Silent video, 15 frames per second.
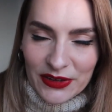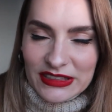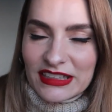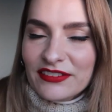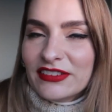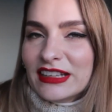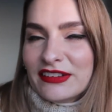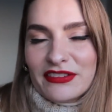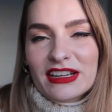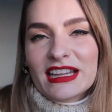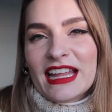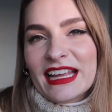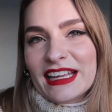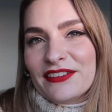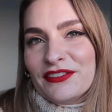Definitely give it a
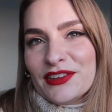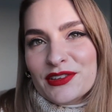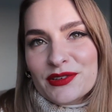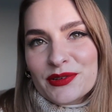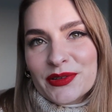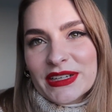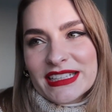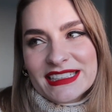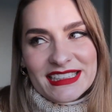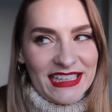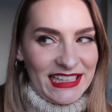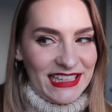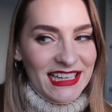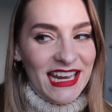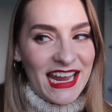like if you
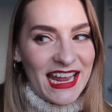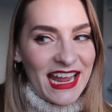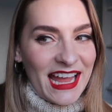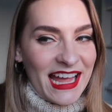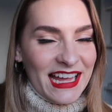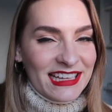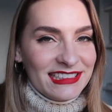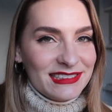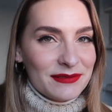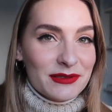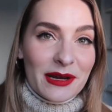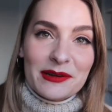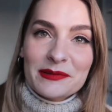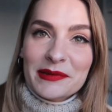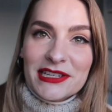did and
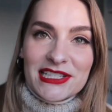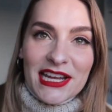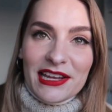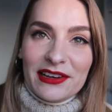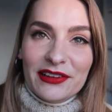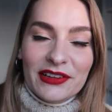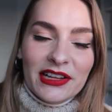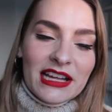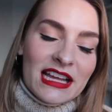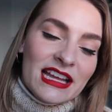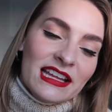subscribe to my channel